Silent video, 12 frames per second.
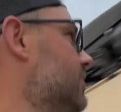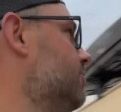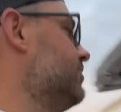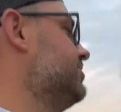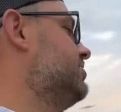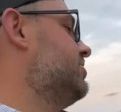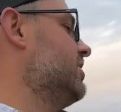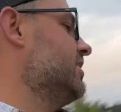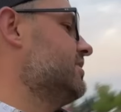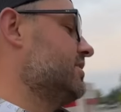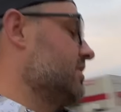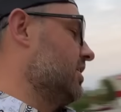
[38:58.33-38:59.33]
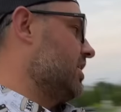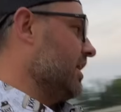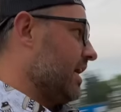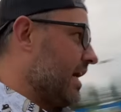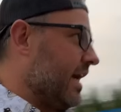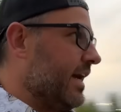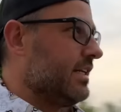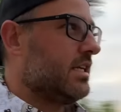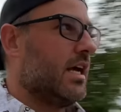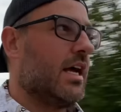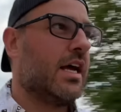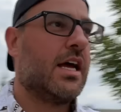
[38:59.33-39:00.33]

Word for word: We just got